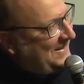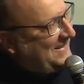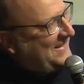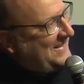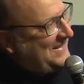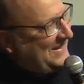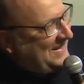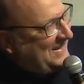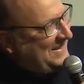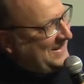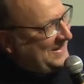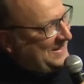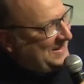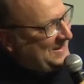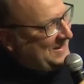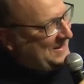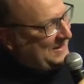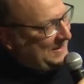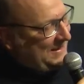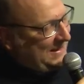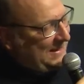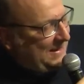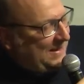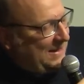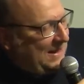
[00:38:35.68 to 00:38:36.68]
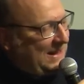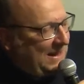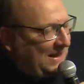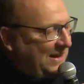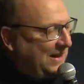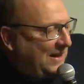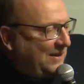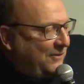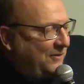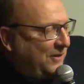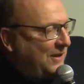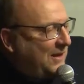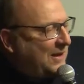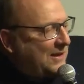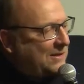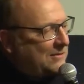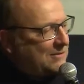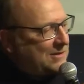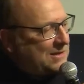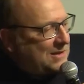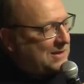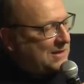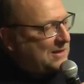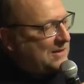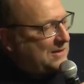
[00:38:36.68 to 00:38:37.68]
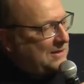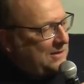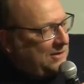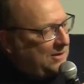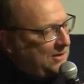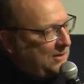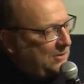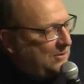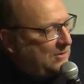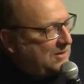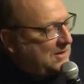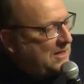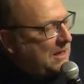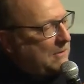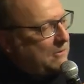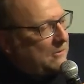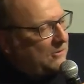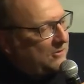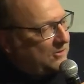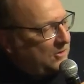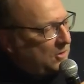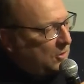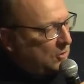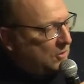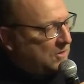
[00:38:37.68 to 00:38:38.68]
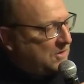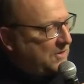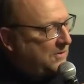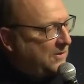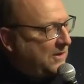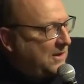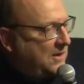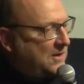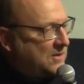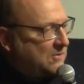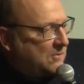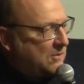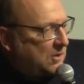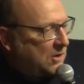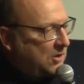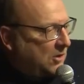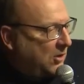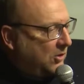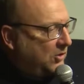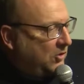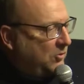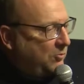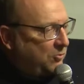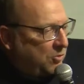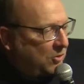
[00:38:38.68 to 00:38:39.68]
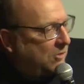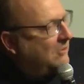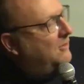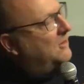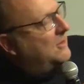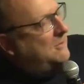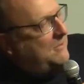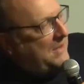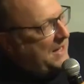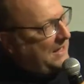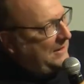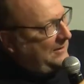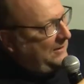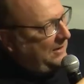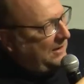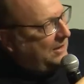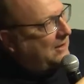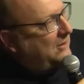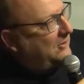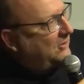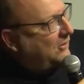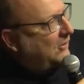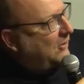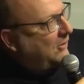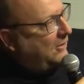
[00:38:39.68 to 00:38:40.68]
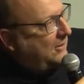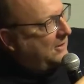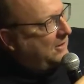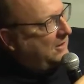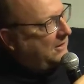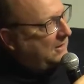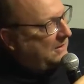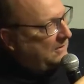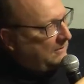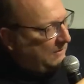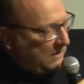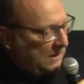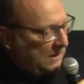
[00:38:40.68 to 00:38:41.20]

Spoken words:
And I think it was, you know, some of those things were not programmatic at all, yeah.